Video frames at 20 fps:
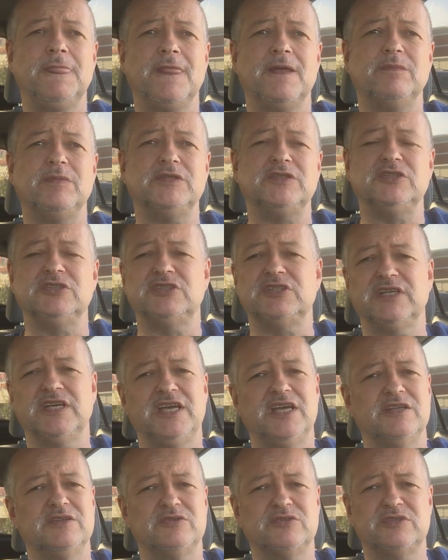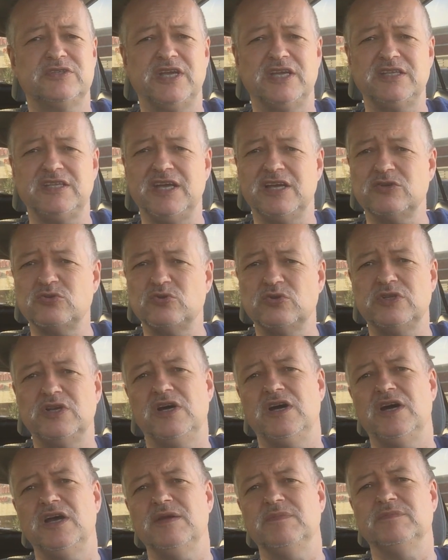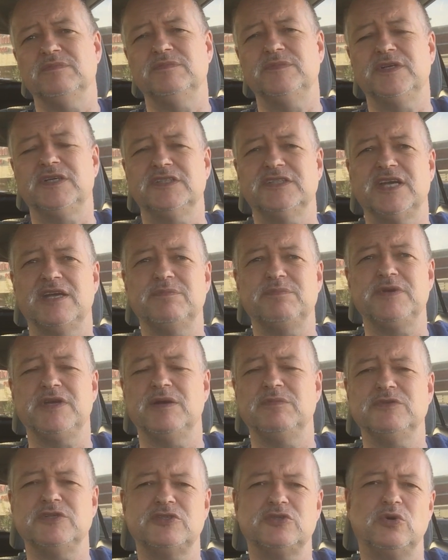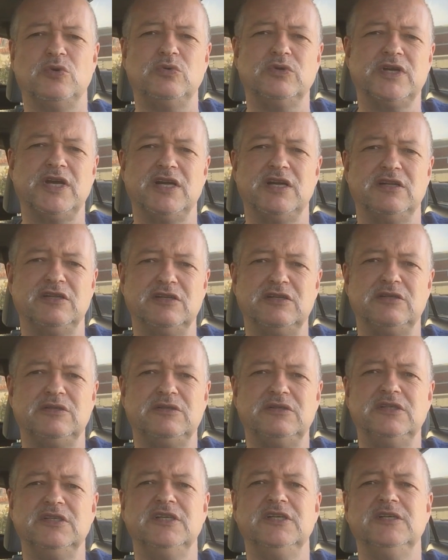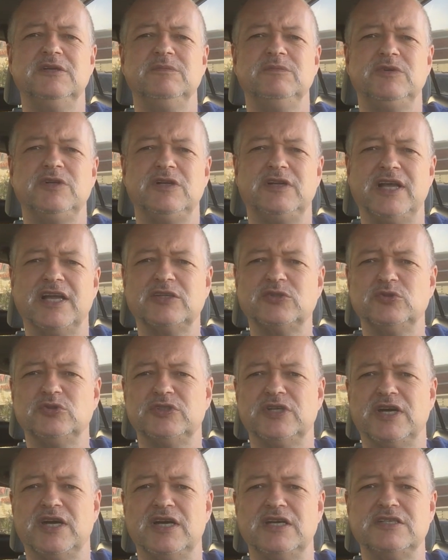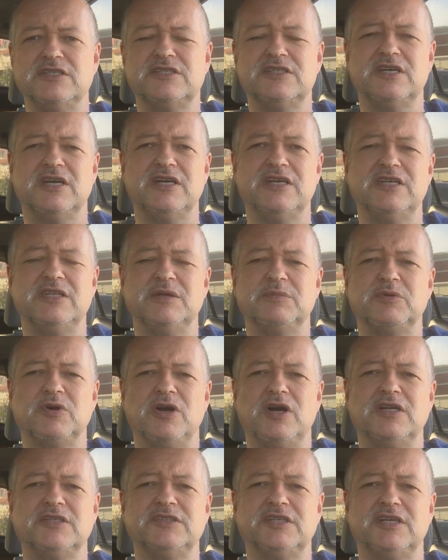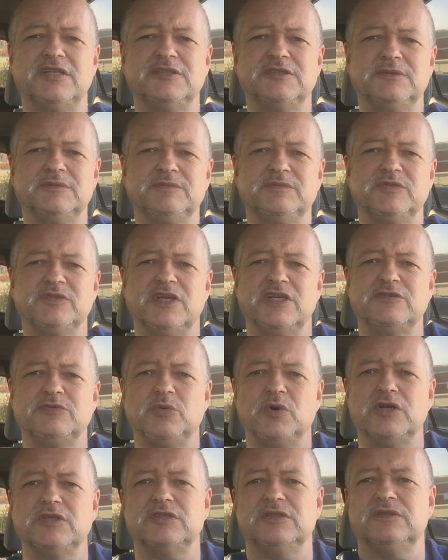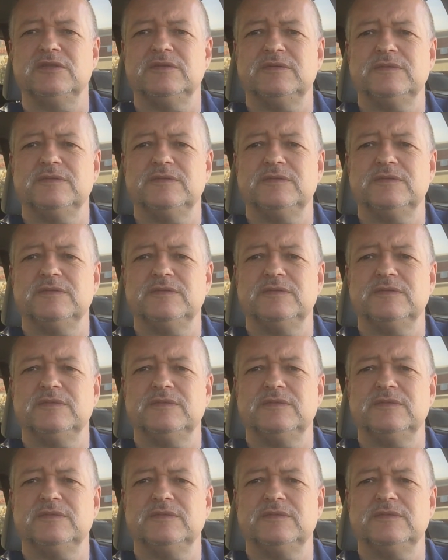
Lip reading: But just again, take the extra time, because that becomes its own kind of little exercise in the process. Thanks for watching.